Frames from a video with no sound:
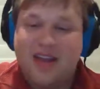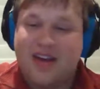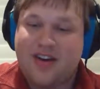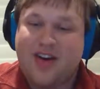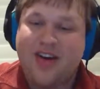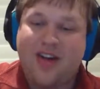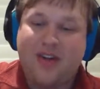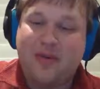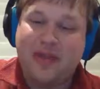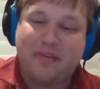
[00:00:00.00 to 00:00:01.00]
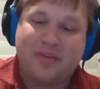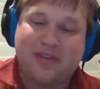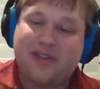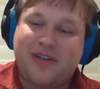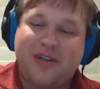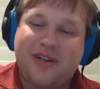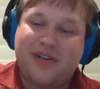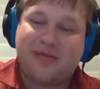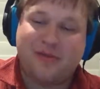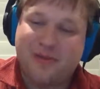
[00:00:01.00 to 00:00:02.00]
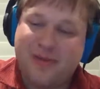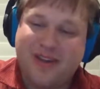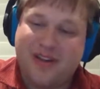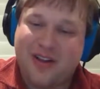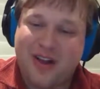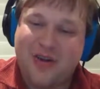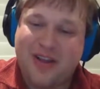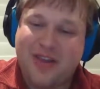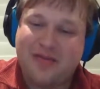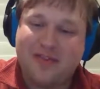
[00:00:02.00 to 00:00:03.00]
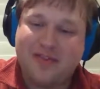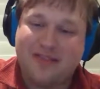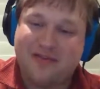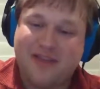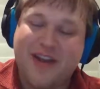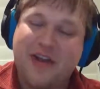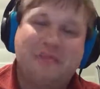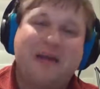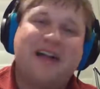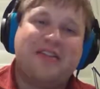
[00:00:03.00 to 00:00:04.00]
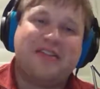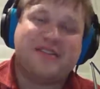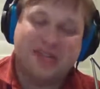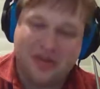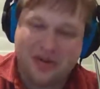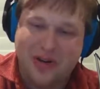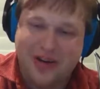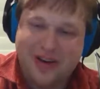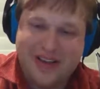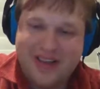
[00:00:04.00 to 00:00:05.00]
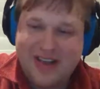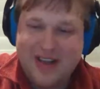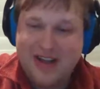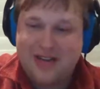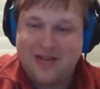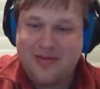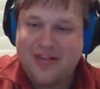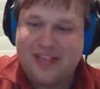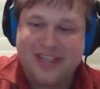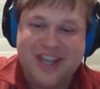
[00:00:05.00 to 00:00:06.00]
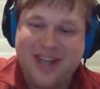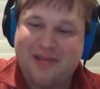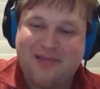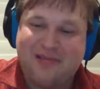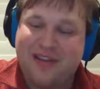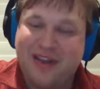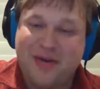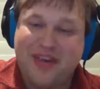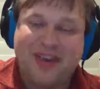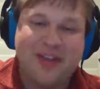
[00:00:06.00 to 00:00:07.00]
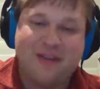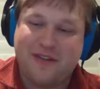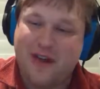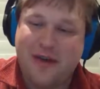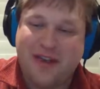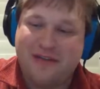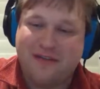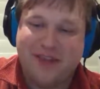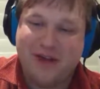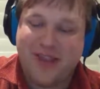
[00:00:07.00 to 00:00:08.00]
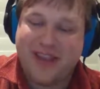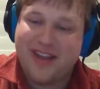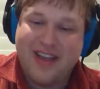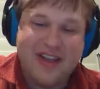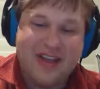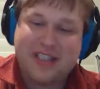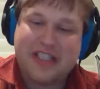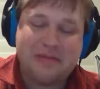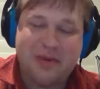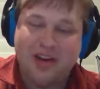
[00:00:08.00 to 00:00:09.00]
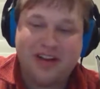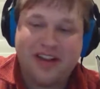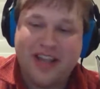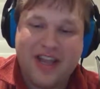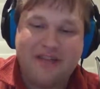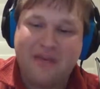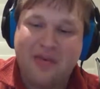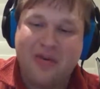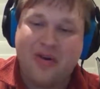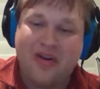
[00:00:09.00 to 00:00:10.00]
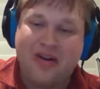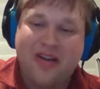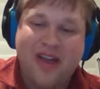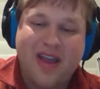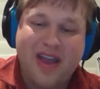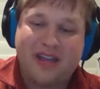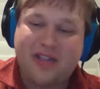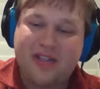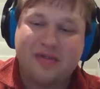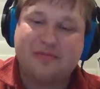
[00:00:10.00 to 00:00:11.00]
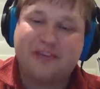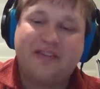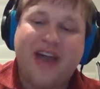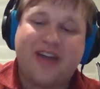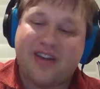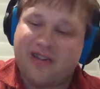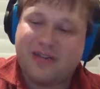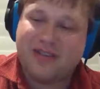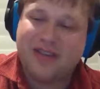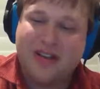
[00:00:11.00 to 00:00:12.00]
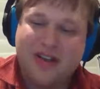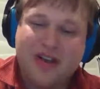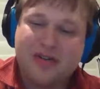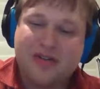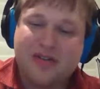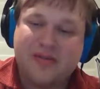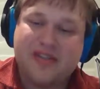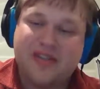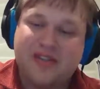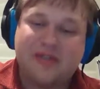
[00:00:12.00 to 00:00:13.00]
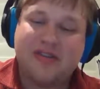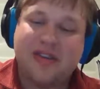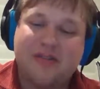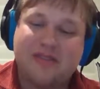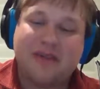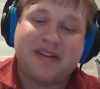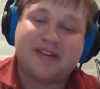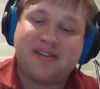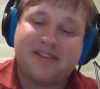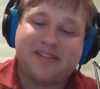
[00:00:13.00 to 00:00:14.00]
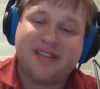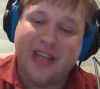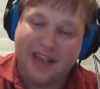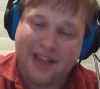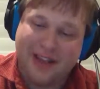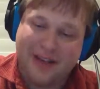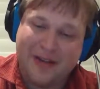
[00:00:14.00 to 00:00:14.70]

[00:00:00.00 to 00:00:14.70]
And all with pearl and ruby glowing was the fair palace door, through which came flowing, flowing, flowing, and sparkling evermore, a troop of echoes, whose sweet duty was but to sing,